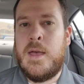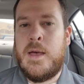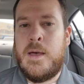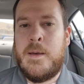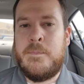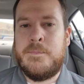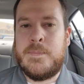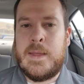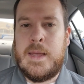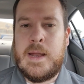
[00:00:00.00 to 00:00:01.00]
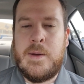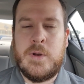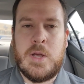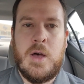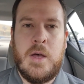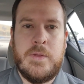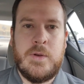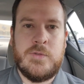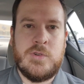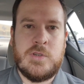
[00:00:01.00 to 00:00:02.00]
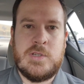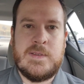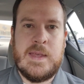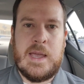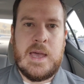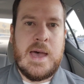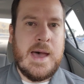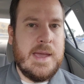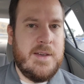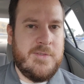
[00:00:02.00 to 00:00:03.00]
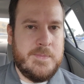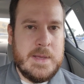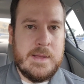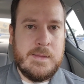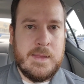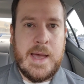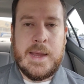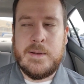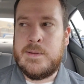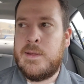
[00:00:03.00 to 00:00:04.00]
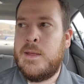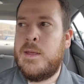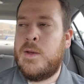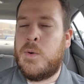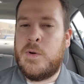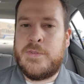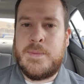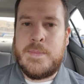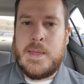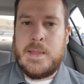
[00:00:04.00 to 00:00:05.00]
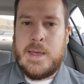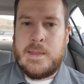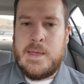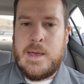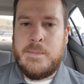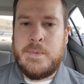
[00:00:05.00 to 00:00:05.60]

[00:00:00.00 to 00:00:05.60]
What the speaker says: And I would call those churches like IFB Light or something like that.